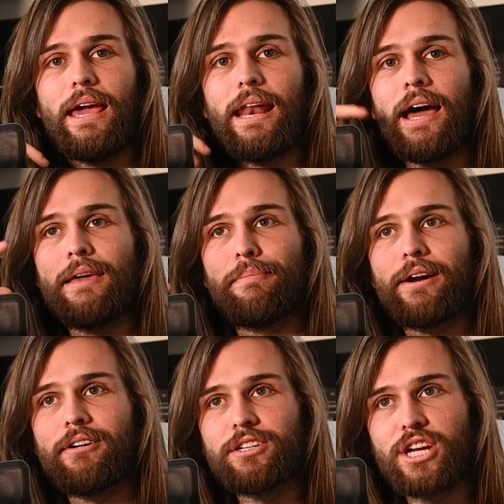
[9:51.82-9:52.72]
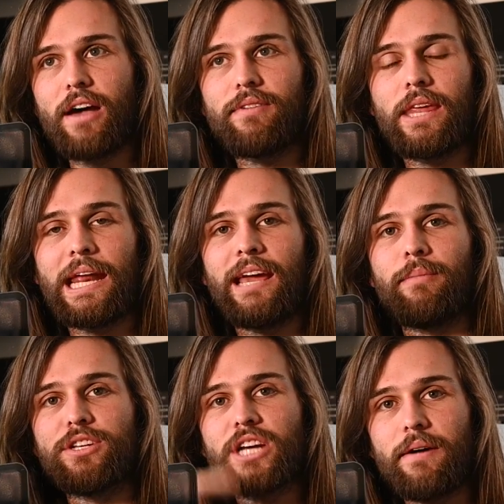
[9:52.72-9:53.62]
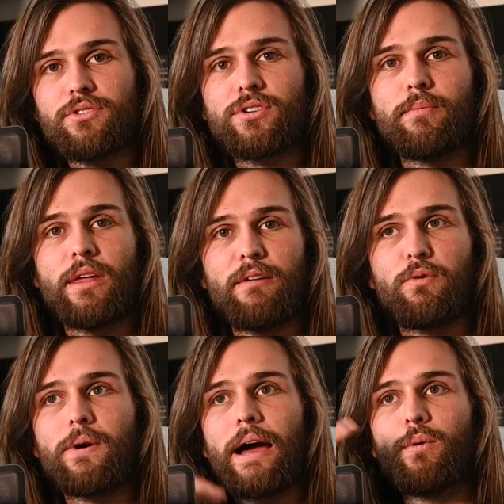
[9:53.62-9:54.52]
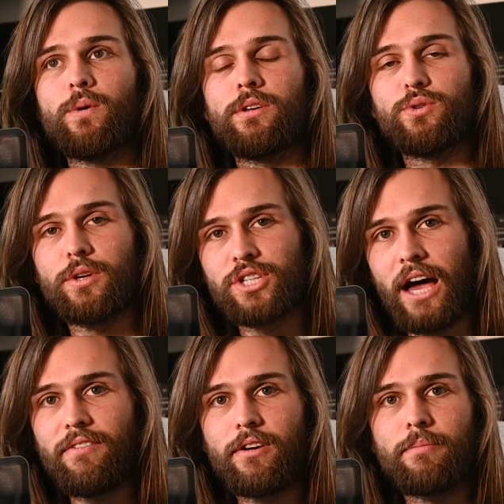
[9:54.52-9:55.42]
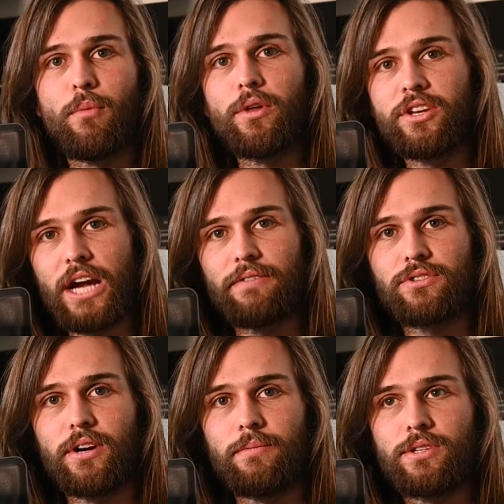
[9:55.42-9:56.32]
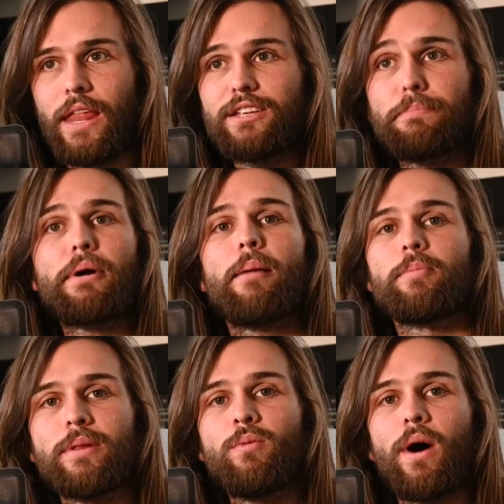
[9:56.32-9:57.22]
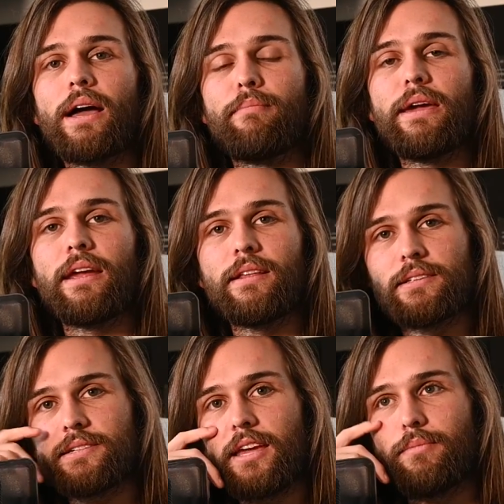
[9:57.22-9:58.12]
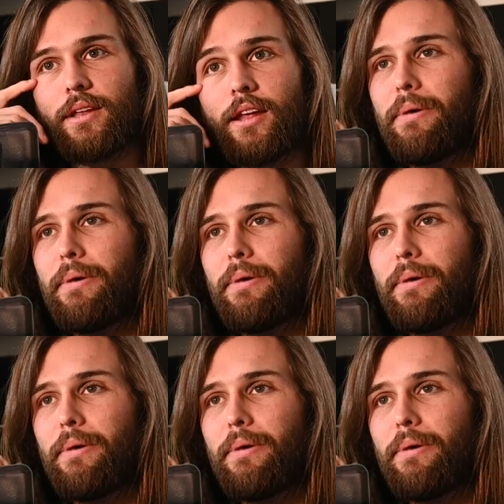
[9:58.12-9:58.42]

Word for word: And I am better at Java than I am at JavaScript. Therefore, I will enjoy Java more than JavaScript. So that's probably why I'm making this statement.